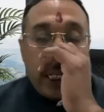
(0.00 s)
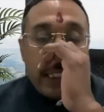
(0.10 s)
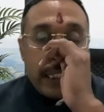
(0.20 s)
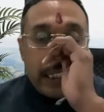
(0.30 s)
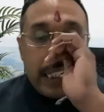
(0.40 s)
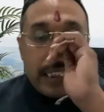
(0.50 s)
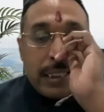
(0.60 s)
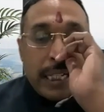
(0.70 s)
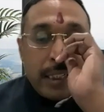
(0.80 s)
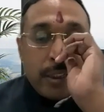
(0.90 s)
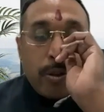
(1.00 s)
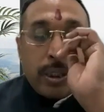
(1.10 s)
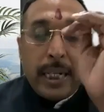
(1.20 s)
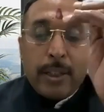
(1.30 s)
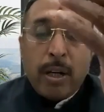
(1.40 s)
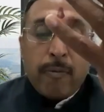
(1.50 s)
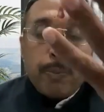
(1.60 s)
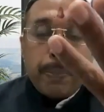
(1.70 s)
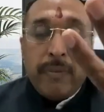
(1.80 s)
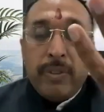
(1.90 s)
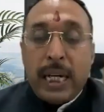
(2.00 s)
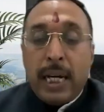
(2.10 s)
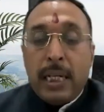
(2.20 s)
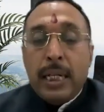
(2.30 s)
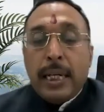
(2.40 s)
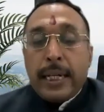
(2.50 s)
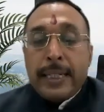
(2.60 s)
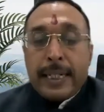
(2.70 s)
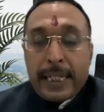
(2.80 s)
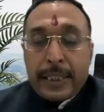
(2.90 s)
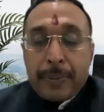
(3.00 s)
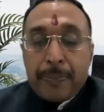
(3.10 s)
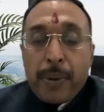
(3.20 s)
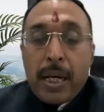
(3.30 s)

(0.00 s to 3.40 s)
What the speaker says: And in case that is not there, you have to pay with the interest.